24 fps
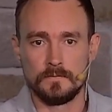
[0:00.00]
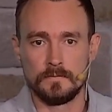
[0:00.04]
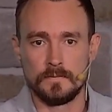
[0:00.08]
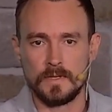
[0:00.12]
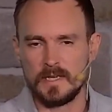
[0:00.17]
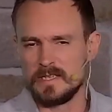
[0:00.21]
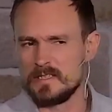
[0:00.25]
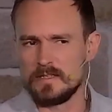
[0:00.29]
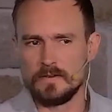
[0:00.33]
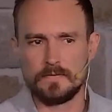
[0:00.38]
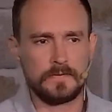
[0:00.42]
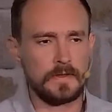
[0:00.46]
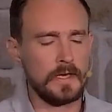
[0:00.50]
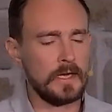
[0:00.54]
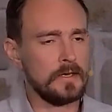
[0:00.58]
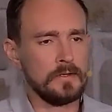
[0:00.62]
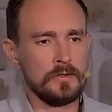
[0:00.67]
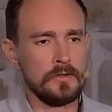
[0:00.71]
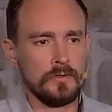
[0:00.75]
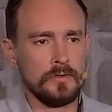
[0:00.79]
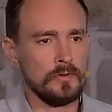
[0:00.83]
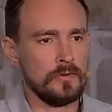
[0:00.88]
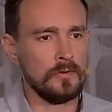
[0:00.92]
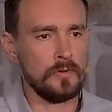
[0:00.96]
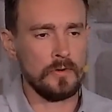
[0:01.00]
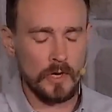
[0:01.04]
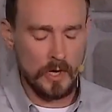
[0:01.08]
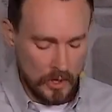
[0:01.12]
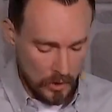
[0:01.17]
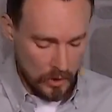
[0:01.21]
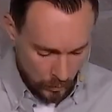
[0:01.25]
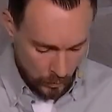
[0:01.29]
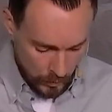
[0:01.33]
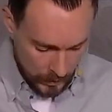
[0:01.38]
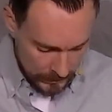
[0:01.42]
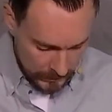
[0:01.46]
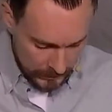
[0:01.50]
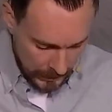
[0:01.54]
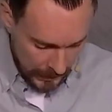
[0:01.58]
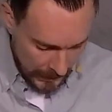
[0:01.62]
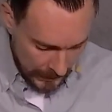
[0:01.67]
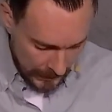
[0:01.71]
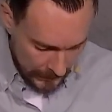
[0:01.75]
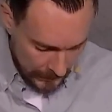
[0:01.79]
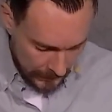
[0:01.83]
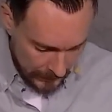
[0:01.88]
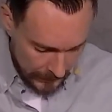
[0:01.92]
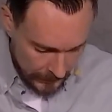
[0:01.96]
as if they knew what
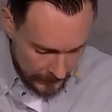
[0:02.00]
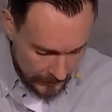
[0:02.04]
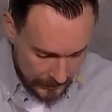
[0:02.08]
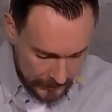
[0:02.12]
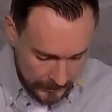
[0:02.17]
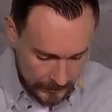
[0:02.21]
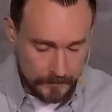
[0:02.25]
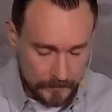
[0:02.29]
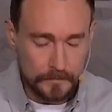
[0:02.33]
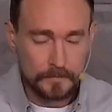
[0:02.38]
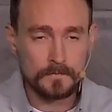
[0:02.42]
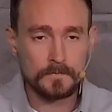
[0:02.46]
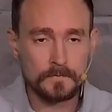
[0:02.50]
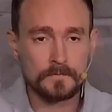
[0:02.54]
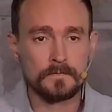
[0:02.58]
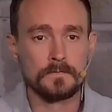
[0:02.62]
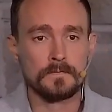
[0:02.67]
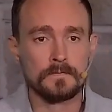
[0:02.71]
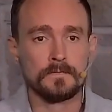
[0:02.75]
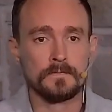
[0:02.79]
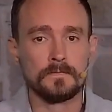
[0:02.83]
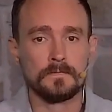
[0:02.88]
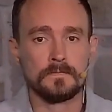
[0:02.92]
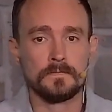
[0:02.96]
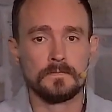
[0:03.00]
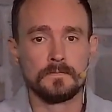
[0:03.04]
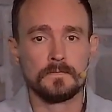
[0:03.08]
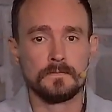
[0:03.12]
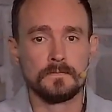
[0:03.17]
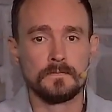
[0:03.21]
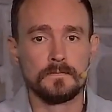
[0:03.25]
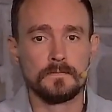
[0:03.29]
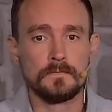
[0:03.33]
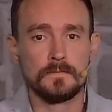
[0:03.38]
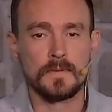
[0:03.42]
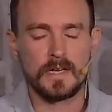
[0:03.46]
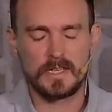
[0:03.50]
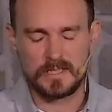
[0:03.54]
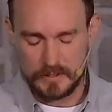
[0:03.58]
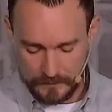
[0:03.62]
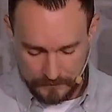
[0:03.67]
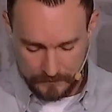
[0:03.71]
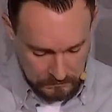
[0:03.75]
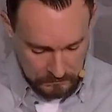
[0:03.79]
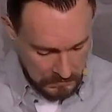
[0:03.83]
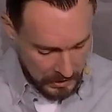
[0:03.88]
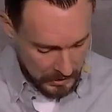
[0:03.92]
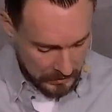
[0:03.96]
lied ahead, as
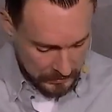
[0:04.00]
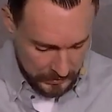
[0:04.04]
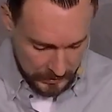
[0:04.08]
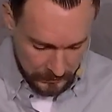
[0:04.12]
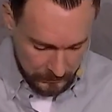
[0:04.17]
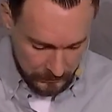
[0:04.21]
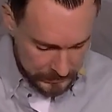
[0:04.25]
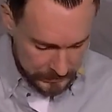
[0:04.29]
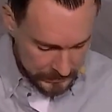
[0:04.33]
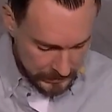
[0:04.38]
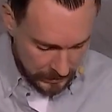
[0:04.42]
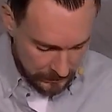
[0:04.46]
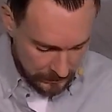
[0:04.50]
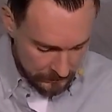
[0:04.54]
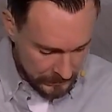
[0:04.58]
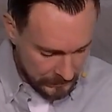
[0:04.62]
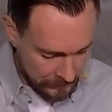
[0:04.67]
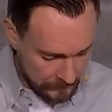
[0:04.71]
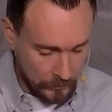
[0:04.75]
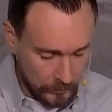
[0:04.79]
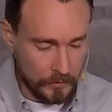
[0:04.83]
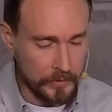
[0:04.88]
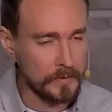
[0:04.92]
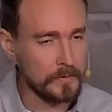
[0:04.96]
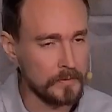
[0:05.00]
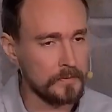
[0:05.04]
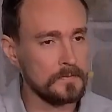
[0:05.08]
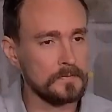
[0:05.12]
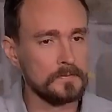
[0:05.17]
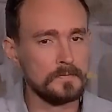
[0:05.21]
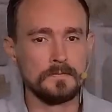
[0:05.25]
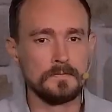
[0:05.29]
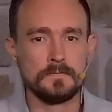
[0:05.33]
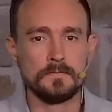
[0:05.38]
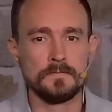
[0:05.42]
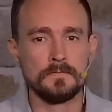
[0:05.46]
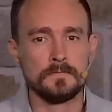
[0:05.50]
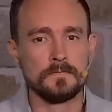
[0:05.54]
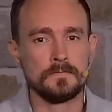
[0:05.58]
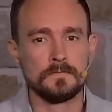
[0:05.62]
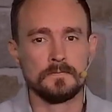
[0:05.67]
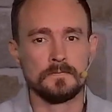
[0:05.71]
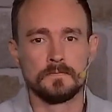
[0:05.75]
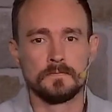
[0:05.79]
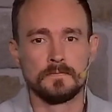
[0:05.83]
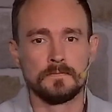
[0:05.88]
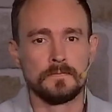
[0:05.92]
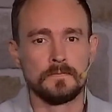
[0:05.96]
if nothing was coming for them.
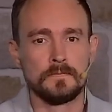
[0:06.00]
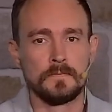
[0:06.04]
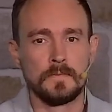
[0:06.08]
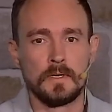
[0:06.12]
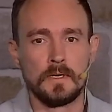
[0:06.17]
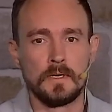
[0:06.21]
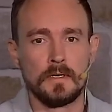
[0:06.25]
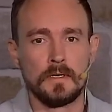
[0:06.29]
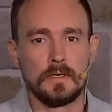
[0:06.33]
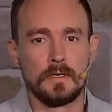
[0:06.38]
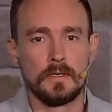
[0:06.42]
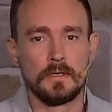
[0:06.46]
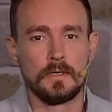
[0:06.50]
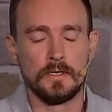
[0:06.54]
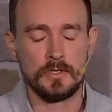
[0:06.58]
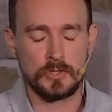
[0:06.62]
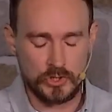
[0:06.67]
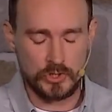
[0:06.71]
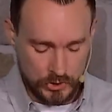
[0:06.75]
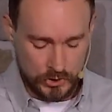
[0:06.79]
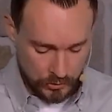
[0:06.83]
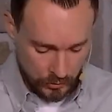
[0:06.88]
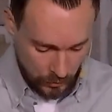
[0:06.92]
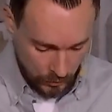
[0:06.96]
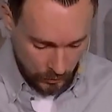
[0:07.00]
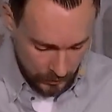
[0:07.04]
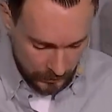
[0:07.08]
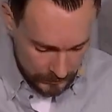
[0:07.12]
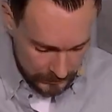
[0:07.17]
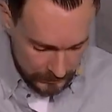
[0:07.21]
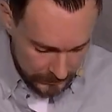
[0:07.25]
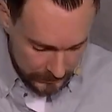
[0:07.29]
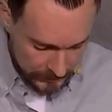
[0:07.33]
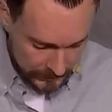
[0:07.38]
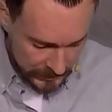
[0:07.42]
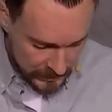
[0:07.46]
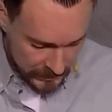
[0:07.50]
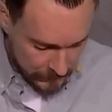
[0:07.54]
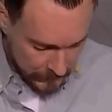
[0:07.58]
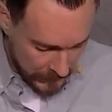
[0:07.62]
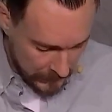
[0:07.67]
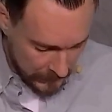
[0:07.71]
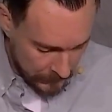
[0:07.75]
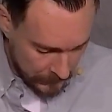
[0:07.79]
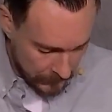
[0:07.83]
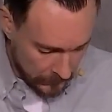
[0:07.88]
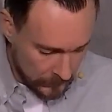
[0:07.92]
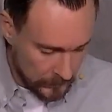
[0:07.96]
In short, these
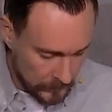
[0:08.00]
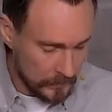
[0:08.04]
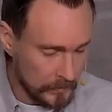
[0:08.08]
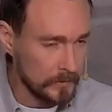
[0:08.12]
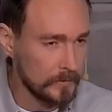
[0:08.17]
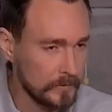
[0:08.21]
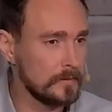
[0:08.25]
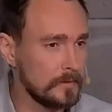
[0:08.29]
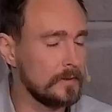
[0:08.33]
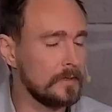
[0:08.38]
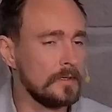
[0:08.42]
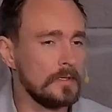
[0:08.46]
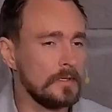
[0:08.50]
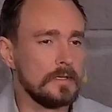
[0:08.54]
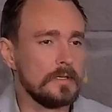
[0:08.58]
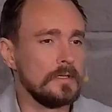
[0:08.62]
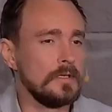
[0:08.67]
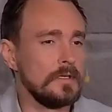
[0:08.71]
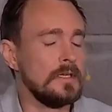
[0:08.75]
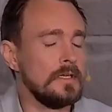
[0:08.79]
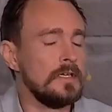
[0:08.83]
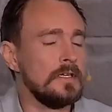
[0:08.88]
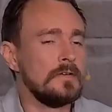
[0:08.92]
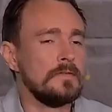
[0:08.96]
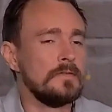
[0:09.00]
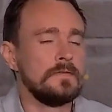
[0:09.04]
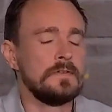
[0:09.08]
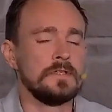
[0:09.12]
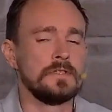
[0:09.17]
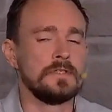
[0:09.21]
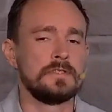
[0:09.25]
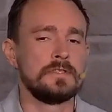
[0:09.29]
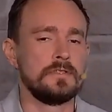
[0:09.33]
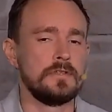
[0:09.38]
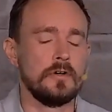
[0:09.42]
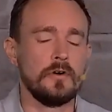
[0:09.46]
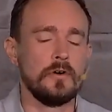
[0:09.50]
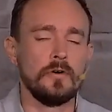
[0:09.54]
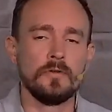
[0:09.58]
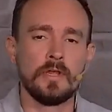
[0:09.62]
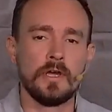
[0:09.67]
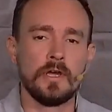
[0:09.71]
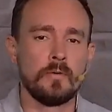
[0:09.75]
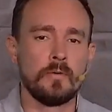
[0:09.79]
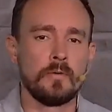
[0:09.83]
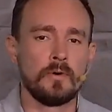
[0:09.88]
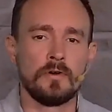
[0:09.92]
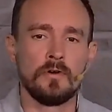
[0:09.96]
people lived as though
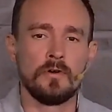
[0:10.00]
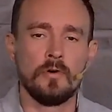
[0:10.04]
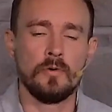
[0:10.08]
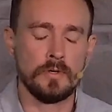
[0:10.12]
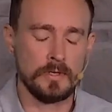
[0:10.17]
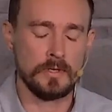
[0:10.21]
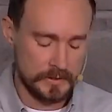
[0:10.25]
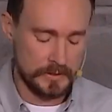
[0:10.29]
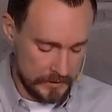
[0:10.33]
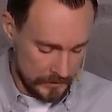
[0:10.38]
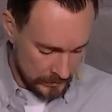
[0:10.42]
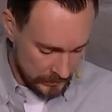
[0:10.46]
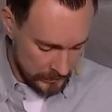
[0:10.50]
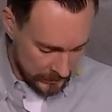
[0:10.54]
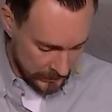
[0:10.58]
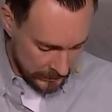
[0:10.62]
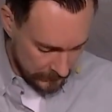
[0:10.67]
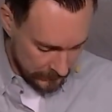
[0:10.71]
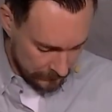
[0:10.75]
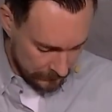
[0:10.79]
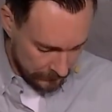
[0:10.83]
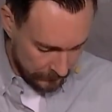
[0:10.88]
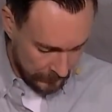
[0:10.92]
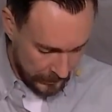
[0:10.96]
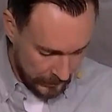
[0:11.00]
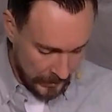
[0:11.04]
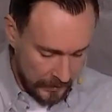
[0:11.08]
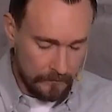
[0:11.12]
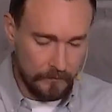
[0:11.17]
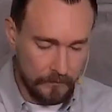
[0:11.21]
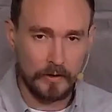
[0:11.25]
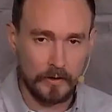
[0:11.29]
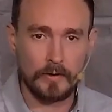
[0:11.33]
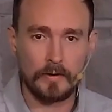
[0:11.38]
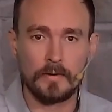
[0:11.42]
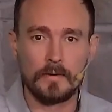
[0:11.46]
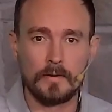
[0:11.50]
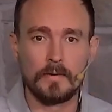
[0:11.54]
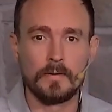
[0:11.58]
they were going to live forever.